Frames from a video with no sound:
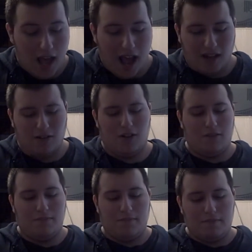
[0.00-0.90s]
I don't
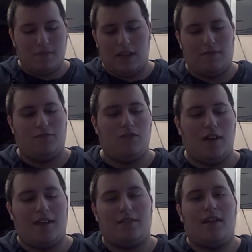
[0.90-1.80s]
know if you
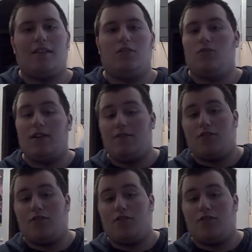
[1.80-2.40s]
guys got the 3D